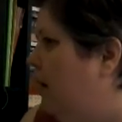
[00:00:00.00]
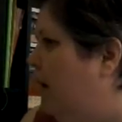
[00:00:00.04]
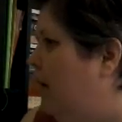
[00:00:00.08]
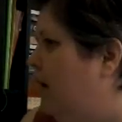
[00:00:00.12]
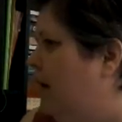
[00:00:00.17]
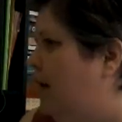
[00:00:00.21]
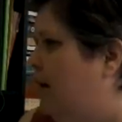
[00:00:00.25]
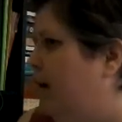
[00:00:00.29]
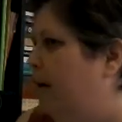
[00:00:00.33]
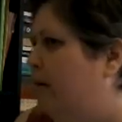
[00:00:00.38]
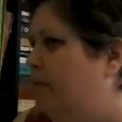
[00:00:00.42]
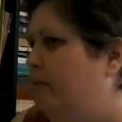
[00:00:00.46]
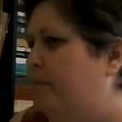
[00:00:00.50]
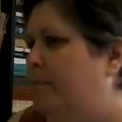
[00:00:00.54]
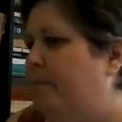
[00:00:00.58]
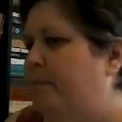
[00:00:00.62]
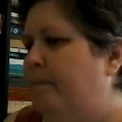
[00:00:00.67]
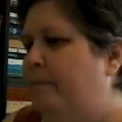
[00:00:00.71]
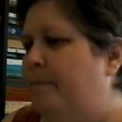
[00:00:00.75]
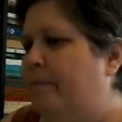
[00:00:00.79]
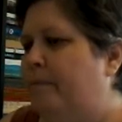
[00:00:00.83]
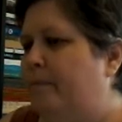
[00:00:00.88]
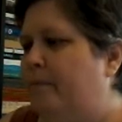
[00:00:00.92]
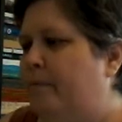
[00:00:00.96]

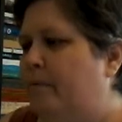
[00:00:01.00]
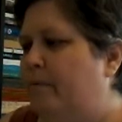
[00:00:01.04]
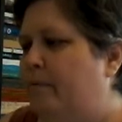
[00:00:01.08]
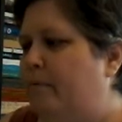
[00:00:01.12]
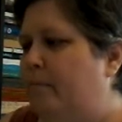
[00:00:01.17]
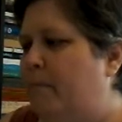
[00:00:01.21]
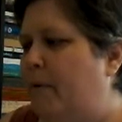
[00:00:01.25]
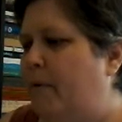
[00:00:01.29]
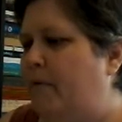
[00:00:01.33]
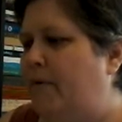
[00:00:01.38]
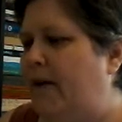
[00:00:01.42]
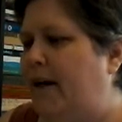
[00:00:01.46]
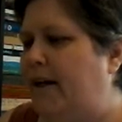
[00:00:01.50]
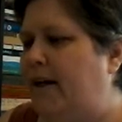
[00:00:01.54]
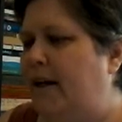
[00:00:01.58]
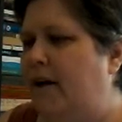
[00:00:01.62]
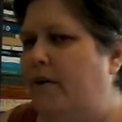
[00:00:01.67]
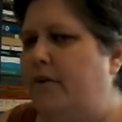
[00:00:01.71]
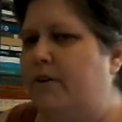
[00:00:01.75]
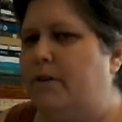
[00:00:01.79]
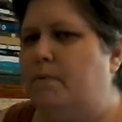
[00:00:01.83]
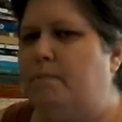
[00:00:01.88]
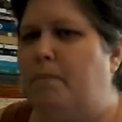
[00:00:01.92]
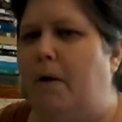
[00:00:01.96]
But right
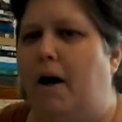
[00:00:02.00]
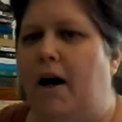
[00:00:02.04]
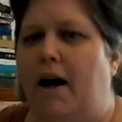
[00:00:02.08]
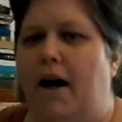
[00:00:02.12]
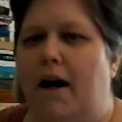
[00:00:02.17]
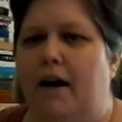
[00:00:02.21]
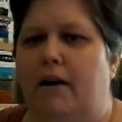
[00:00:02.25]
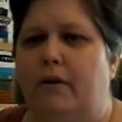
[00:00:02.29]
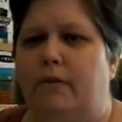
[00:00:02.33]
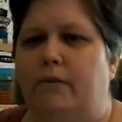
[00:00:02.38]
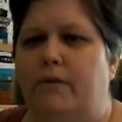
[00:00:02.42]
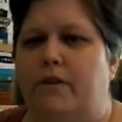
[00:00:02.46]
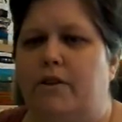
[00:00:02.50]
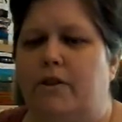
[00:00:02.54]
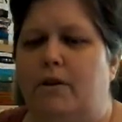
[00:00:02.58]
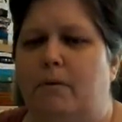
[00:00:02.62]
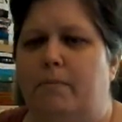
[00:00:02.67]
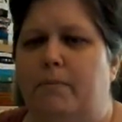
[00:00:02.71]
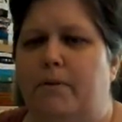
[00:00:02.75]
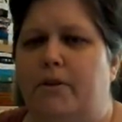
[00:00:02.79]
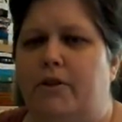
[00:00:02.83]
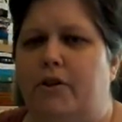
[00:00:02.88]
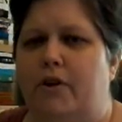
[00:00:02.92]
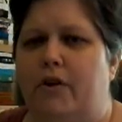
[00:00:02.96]
now it's piled with so
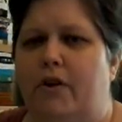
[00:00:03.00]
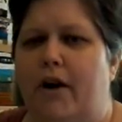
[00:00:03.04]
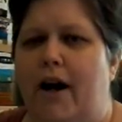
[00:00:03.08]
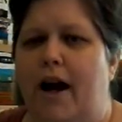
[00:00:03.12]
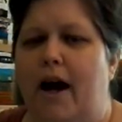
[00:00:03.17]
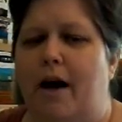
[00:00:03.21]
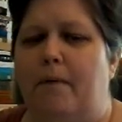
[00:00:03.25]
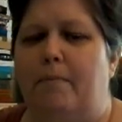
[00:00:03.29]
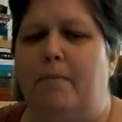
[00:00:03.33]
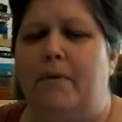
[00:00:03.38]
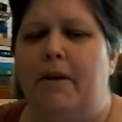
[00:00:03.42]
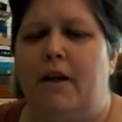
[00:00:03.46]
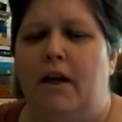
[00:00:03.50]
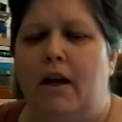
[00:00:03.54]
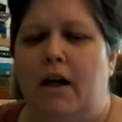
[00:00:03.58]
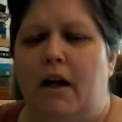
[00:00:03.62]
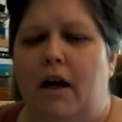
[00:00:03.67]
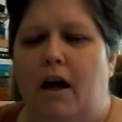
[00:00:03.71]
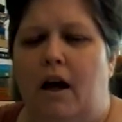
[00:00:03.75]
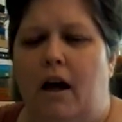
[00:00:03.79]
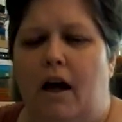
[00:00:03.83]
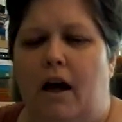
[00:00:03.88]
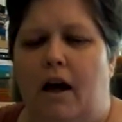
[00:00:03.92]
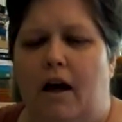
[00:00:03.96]
much crap.
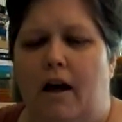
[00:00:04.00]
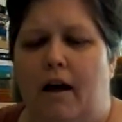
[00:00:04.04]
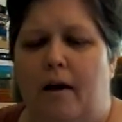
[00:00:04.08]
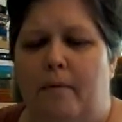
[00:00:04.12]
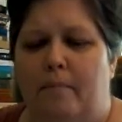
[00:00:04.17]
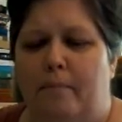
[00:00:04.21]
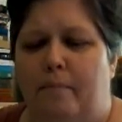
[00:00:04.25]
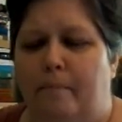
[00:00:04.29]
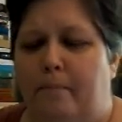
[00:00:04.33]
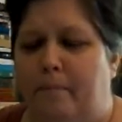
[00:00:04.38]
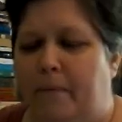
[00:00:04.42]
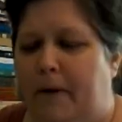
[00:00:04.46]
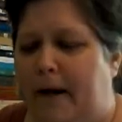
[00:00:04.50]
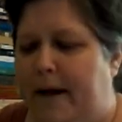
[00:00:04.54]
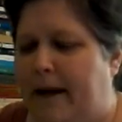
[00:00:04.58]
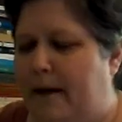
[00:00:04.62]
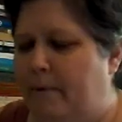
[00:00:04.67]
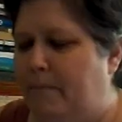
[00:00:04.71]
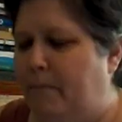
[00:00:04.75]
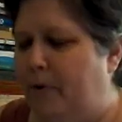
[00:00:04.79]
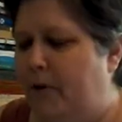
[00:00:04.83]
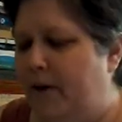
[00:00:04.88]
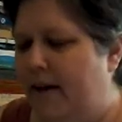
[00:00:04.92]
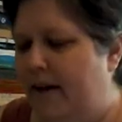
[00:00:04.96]
But I
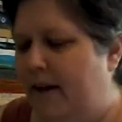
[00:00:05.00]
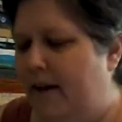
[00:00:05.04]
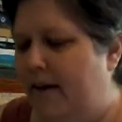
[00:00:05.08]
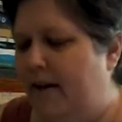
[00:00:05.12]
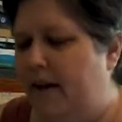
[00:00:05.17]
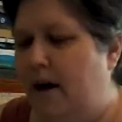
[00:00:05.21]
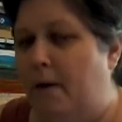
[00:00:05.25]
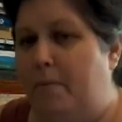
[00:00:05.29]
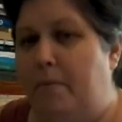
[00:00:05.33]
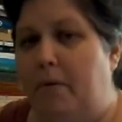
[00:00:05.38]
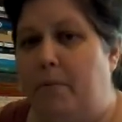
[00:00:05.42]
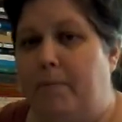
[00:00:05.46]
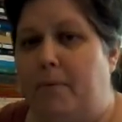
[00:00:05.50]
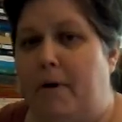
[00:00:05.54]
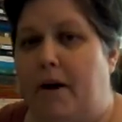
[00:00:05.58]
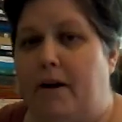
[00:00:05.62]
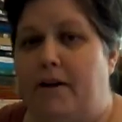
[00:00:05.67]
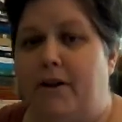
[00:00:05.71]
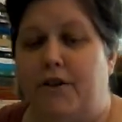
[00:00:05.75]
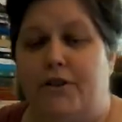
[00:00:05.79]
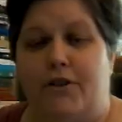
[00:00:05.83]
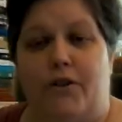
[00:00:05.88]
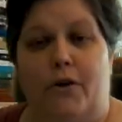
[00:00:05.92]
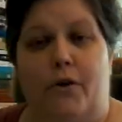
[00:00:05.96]
am working on a couple of
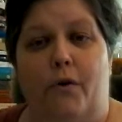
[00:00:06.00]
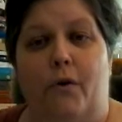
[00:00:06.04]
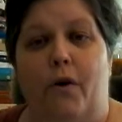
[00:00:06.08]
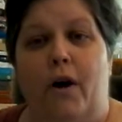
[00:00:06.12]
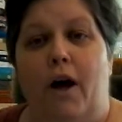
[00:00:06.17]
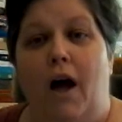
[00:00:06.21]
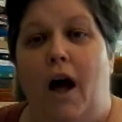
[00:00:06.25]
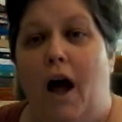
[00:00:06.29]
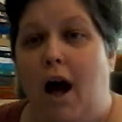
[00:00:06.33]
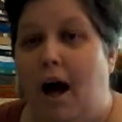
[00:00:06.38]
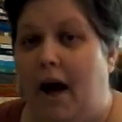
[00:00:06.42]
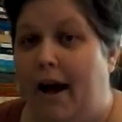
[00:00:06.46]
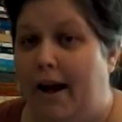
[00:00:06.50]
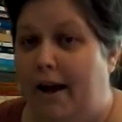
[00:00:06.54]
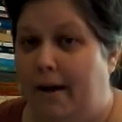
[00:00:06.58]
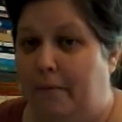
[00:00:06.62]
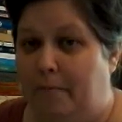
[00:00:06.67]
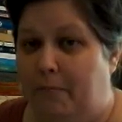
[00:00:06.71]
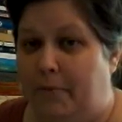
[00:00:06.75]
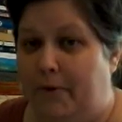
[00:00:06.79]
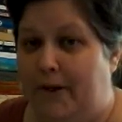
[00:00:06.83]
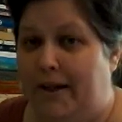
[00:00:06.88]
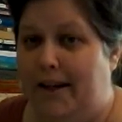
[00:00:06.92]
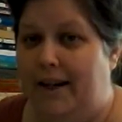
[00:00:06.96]
projects. So I
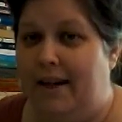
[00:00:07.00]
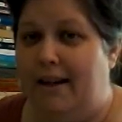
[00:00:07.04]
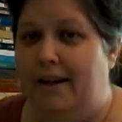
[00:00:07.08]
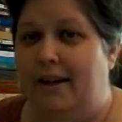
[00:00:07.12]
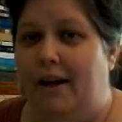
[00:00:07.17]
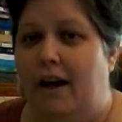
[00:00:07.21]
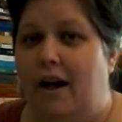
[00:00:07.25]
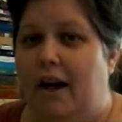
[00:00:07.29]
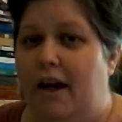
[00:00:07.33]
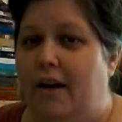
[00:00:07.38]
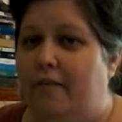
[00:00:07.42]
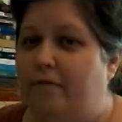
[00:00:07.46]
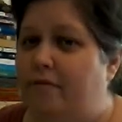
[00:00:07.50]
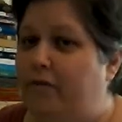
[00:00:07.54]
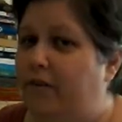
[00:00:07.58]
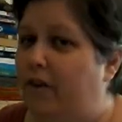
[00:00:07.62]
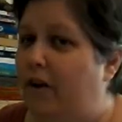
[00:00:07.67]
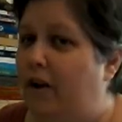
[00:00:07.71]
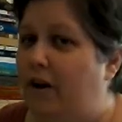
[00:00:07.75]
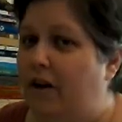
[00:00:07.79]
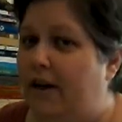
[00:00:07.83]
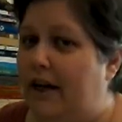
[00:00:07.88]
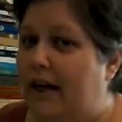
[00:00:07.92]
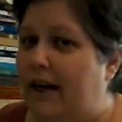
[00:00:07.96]
am reading, I am
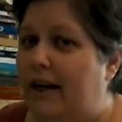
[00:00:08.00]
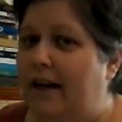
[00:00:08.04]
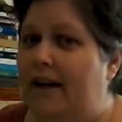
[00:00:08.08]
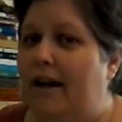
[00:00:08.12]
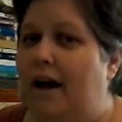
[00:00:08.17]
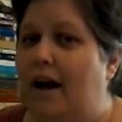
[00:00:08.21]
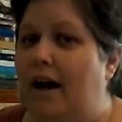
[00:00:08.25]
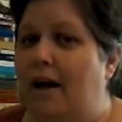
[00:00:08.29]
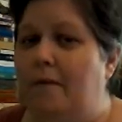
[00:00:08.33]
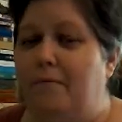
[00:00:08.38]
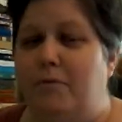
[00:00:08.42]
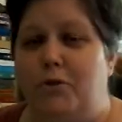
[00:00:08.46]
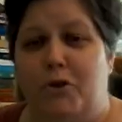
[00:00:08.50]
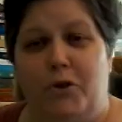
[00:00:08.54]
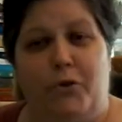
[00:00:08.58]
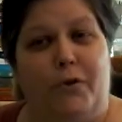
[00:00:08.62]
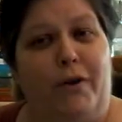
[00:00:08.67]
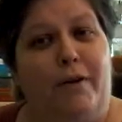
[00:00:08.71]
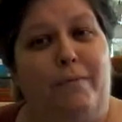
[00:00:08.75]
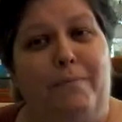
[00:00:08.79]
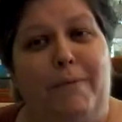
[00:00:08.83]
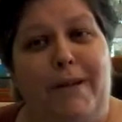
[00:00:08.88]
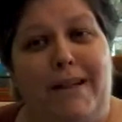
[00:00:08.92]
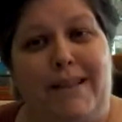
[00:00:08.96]
vlogging, I'm
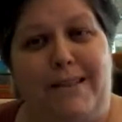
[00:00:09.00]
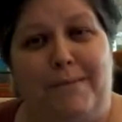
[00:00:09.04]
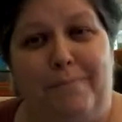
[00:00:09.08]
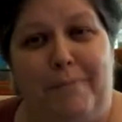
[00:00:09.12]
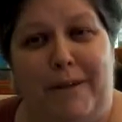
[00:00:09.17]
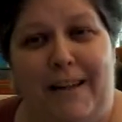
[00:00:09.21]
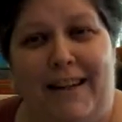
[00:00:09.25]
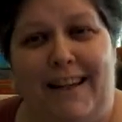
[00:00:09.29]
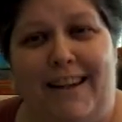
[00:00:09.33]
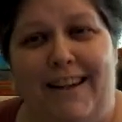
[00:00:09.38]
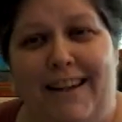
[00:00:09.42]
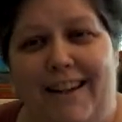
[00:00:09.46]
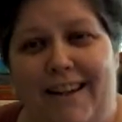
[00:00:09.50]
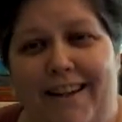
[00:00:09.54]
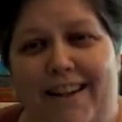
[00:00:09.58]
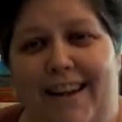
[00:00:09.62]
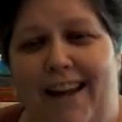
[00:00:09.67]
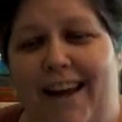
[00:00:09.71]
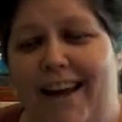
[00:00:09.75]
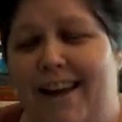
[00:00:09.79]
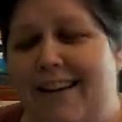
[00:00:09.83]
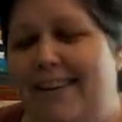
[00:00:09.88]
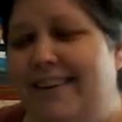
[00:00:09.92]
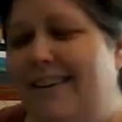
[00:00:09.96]
doing mixed media
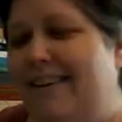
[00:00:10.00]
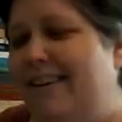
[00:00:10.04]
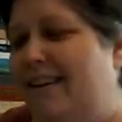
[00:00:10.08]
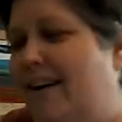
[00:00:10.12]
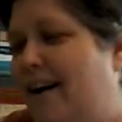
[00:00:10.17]
again.